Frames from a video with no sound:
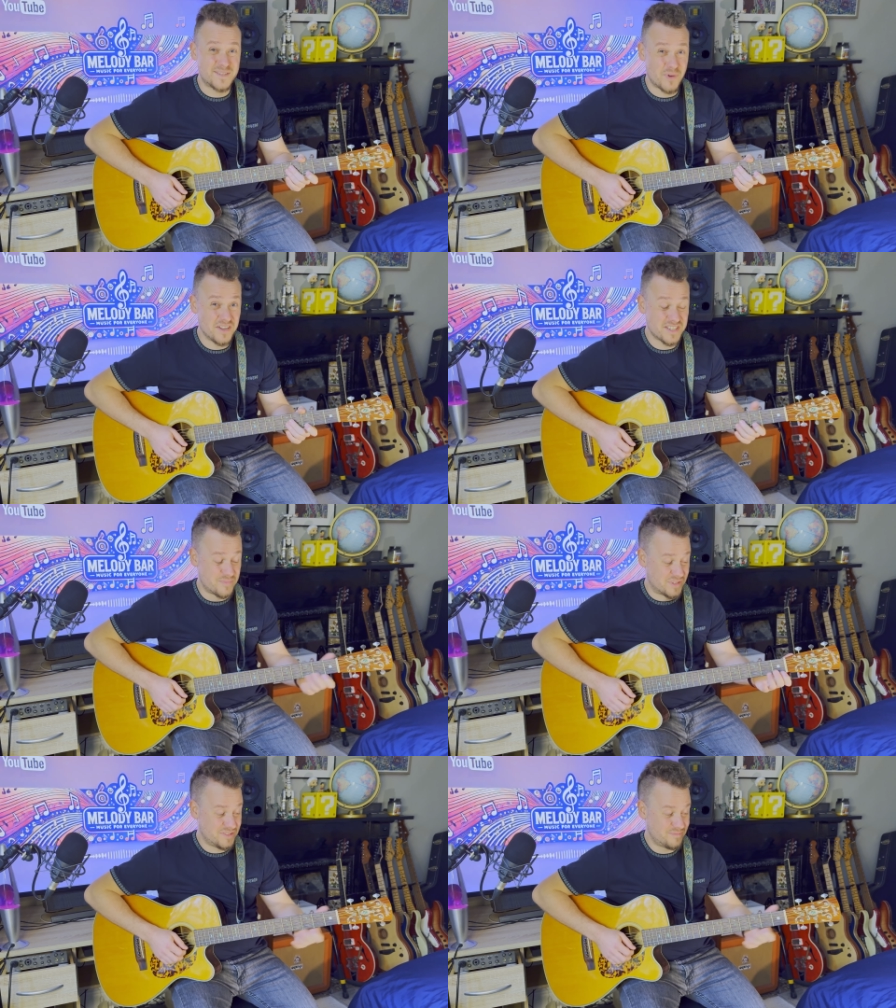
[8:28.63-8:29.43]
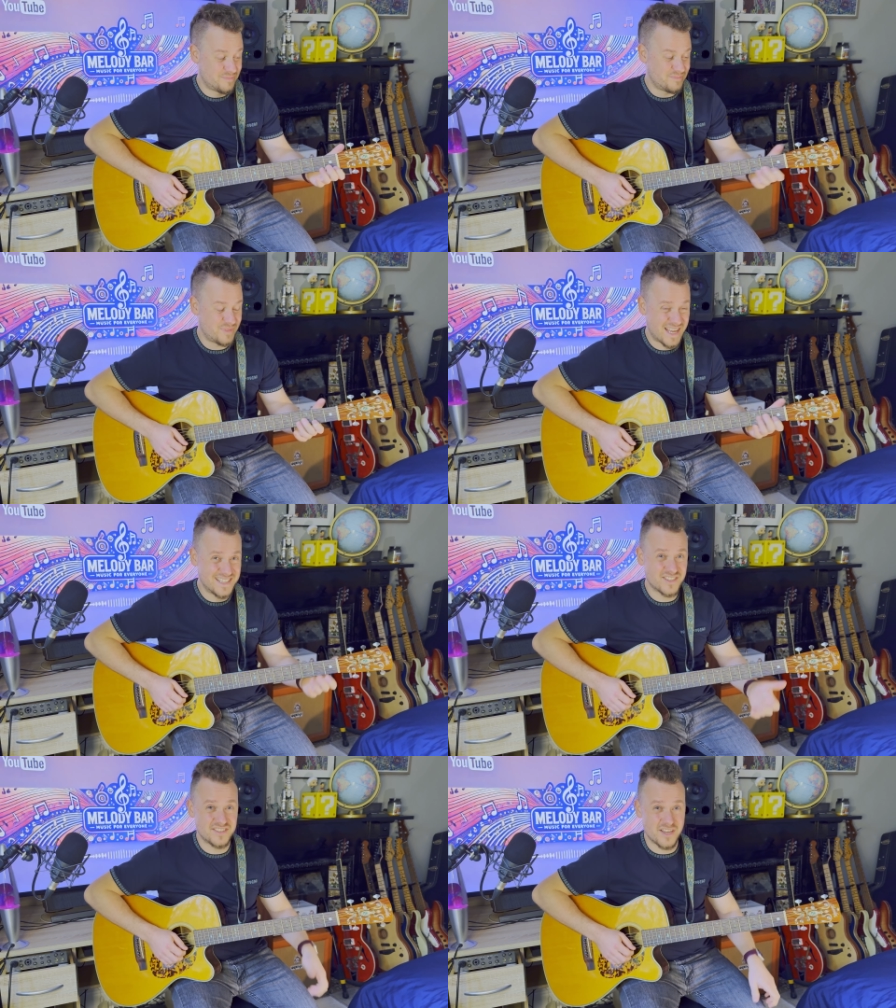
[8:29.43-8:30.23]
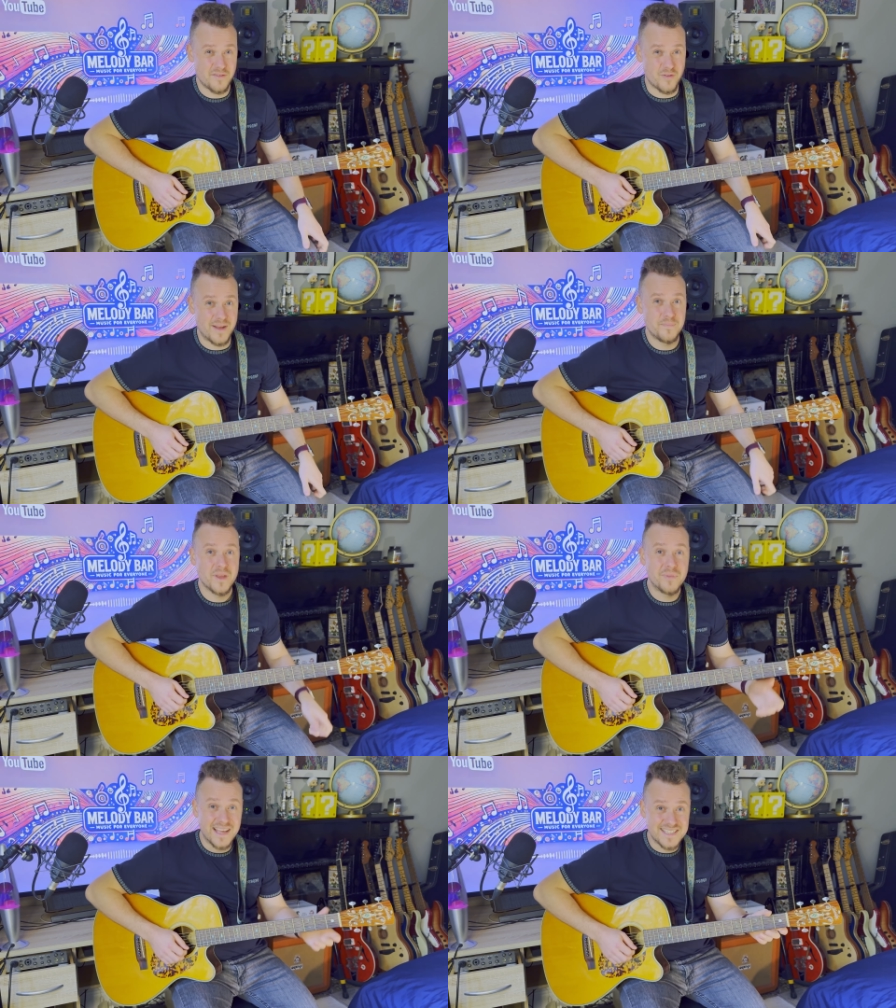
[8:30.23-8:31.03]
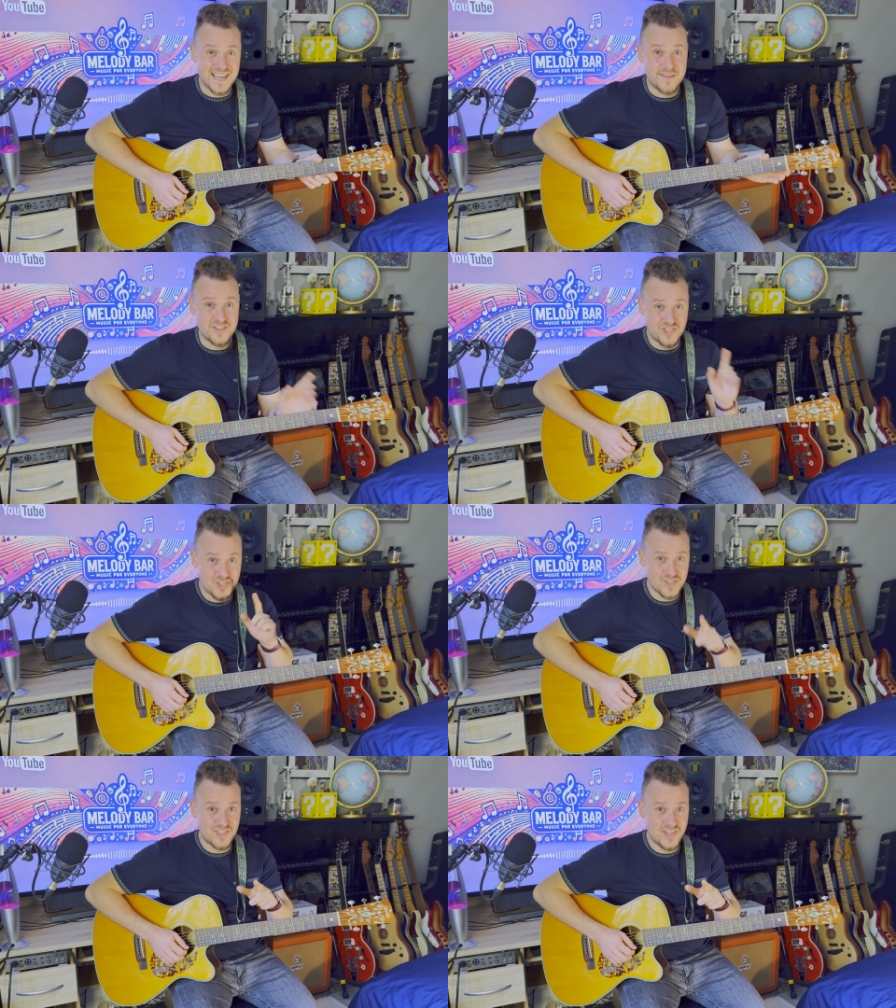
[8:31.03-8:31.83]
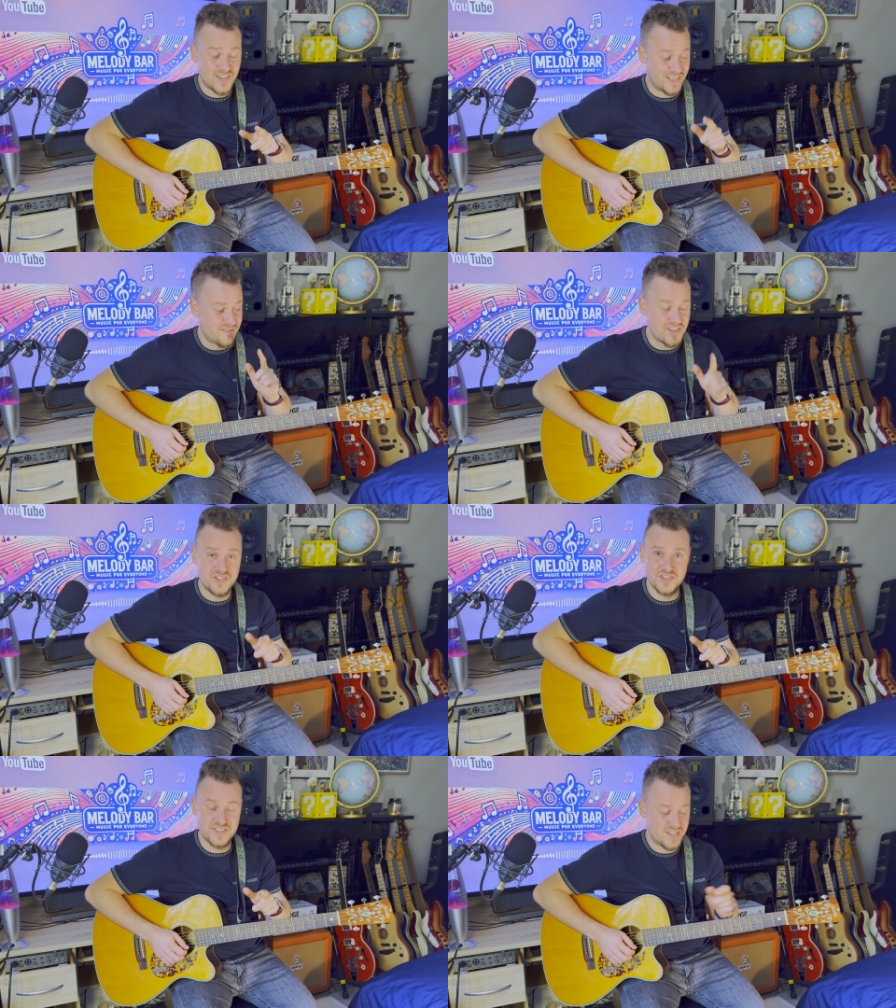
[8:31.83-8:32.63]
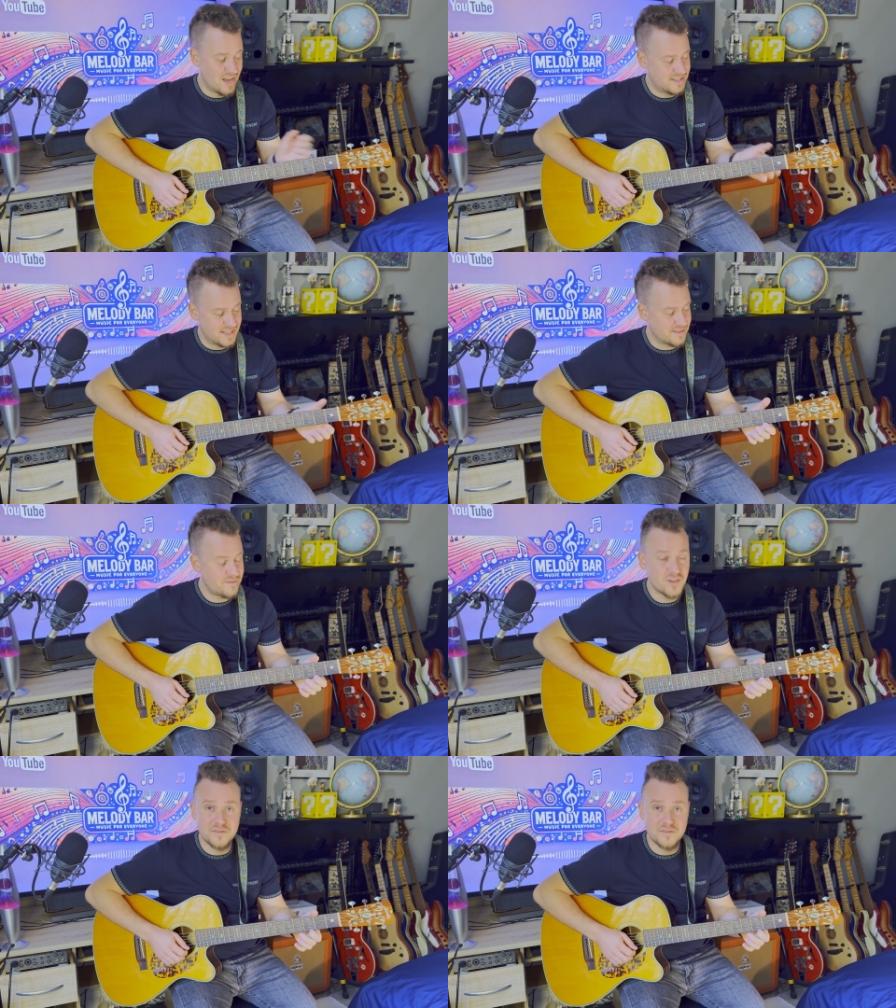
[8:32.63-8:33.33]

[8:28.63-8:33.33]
possible, but your hand's got to go everywhere. But like I say, if you're just learning, if you're just starting, feel